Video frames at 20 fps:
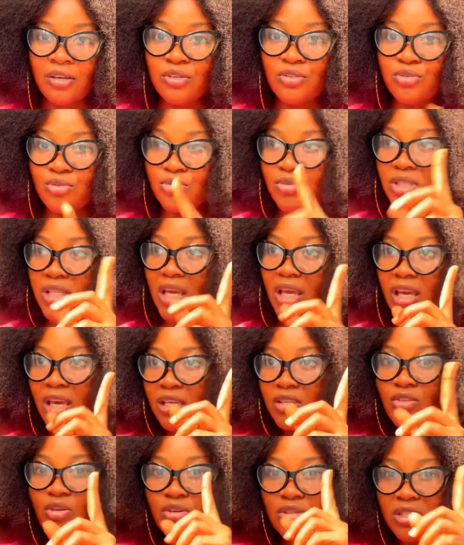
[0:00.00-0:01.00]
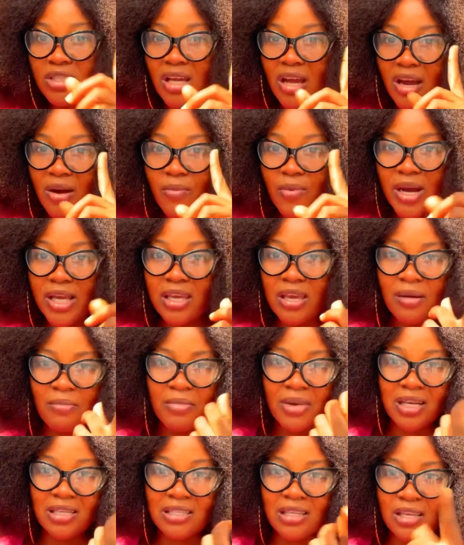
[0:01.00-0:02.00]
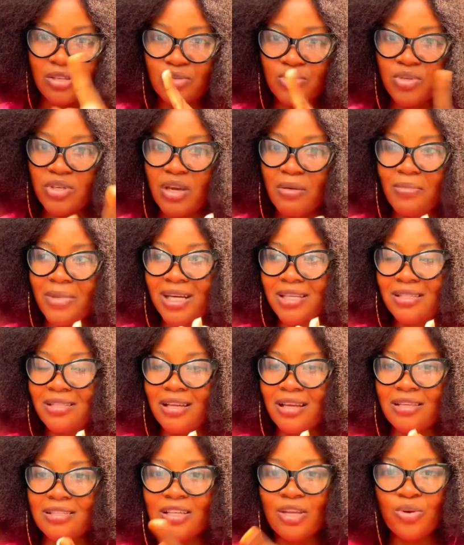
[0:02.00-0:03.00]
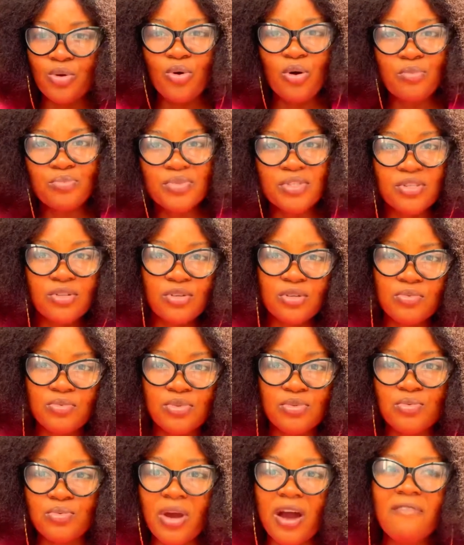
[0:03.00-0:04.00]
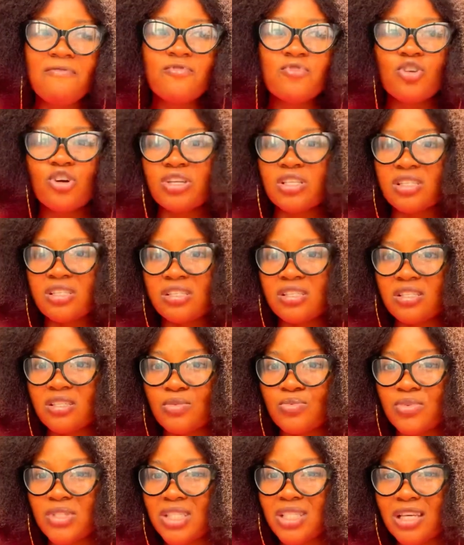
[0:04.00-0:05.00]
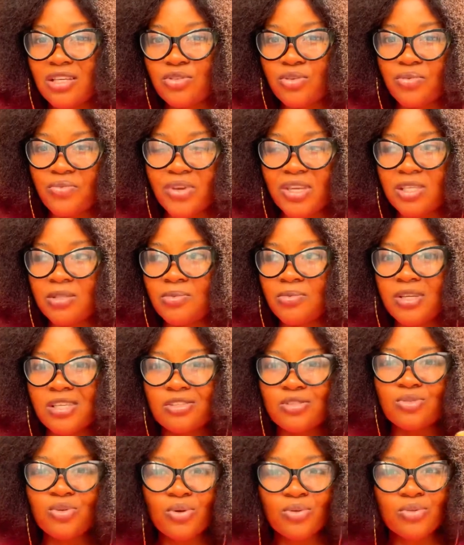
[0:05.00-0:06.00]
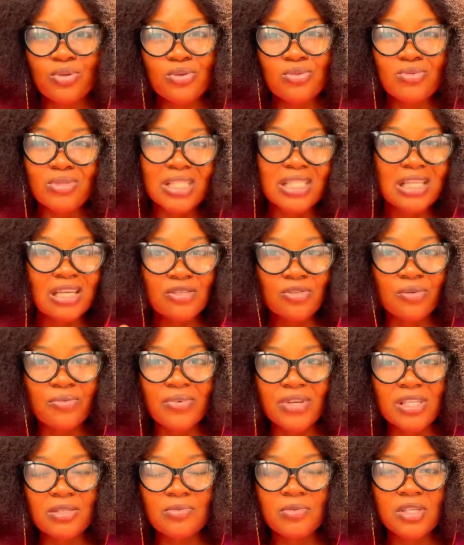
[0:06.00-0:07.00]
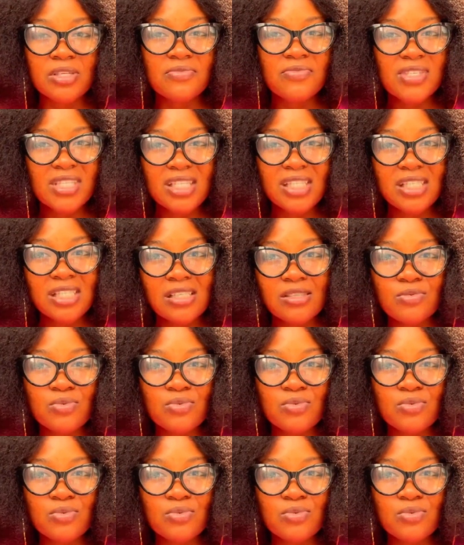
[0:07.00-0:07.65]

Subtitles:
You take just that 1 year masters, 2 year masters, then you come to the hospital. We have nurses with years of experience, doctors with years of experience, physicians